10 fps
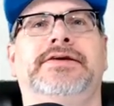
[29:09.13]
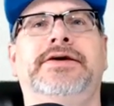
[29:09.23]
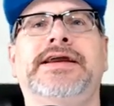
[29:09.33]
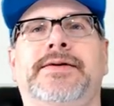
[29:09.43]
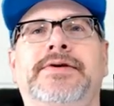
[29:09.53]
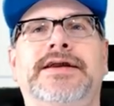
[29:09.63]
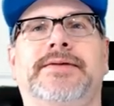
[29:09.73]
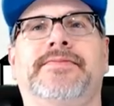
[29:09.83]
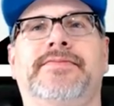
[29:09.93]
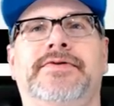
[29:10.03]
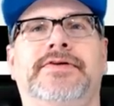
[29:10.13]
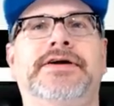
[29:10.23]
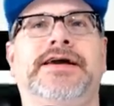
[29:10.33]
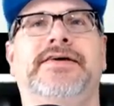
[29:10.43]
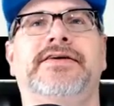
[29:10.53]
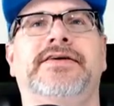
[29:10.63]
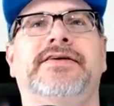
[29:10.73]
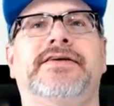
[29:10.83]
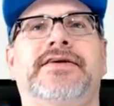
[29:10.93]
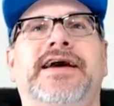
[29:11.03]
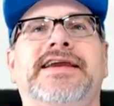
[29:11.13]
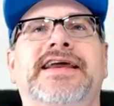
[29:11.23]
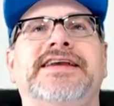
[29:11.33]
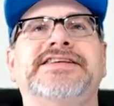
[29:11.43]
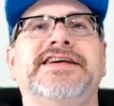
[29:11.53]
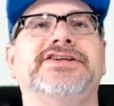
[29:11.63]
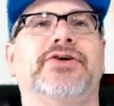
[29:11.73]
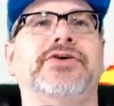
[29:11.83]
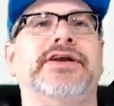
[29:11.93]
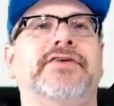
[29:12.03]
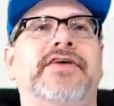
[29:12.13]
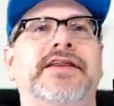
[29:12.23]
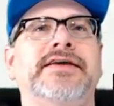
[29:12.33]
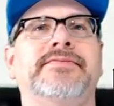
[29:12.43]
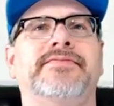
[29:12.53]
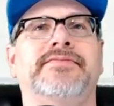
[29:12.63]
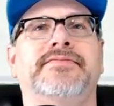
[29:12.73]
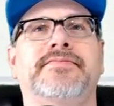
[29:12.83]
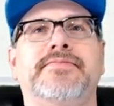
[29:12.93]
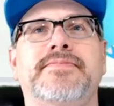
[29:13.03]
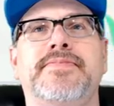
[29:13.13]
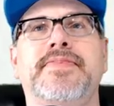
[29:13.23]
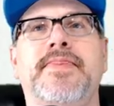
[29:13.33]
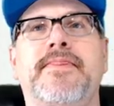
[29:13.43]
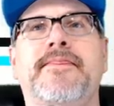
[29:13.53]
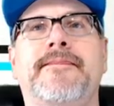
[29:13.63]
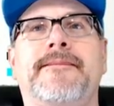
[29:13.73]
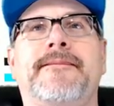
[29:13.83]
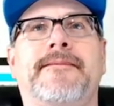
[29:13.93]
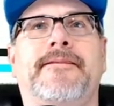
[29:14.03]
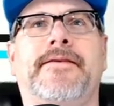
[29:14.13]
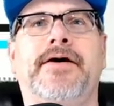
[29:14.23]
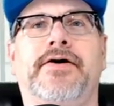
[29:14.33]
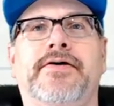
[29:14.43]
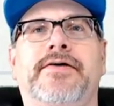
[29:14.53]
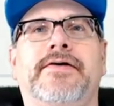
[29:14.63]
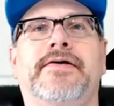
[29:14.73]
Here I come, here I come. Oh yeah. I can actually get Joker now, finally. Uh oh